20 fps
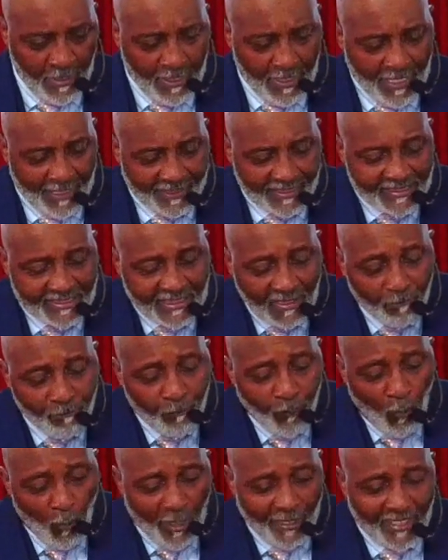and it's a
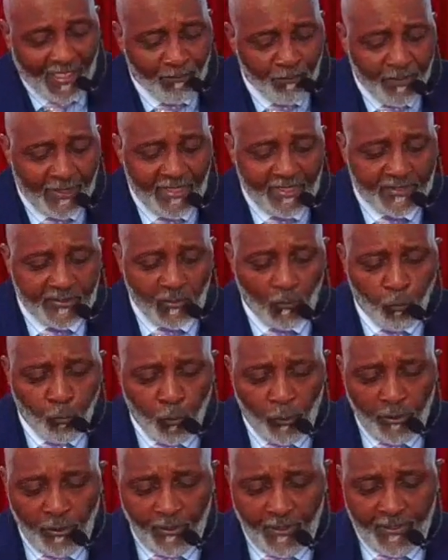pointed piece of
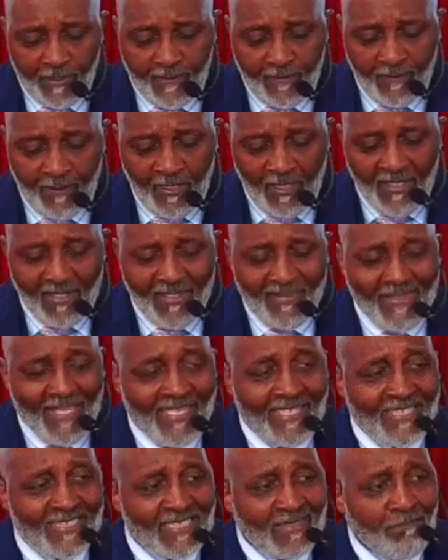wood
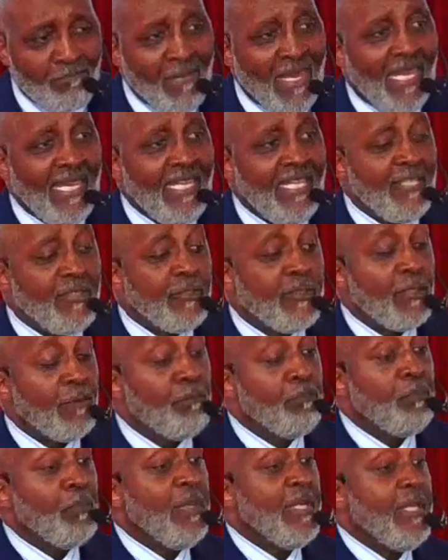that is made to
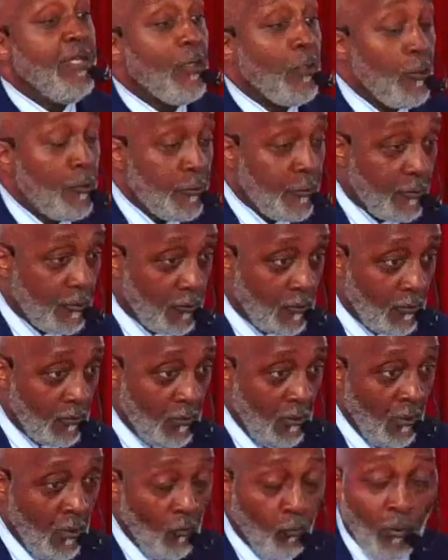pierce
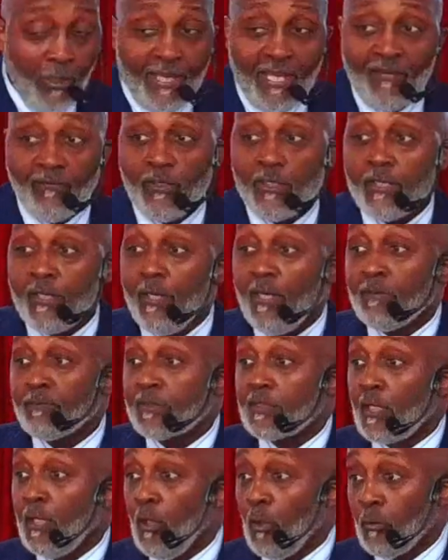yeah, whatever yeah.
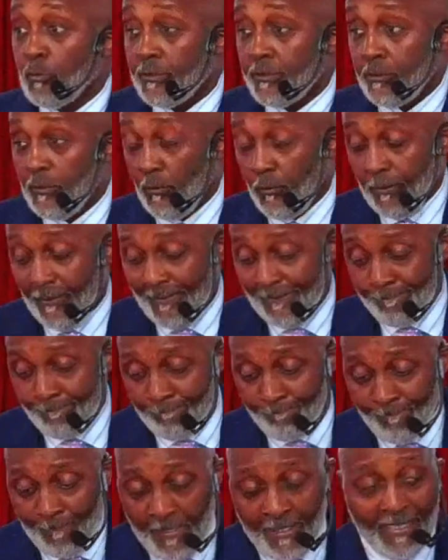comes close to
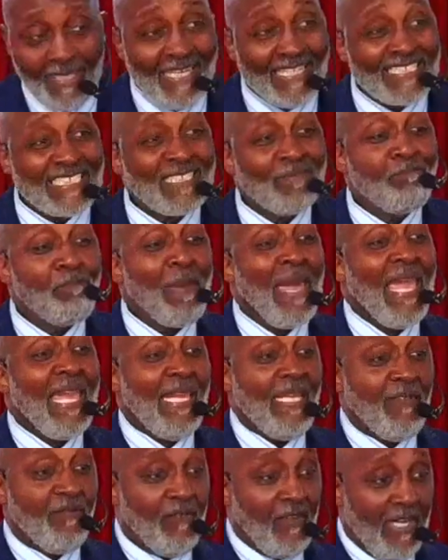yeah. it. It's
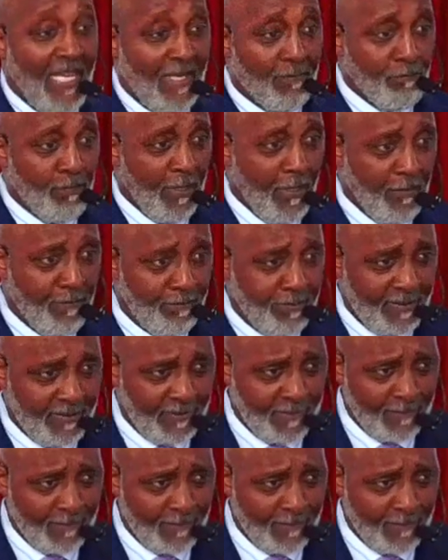made for that purpose.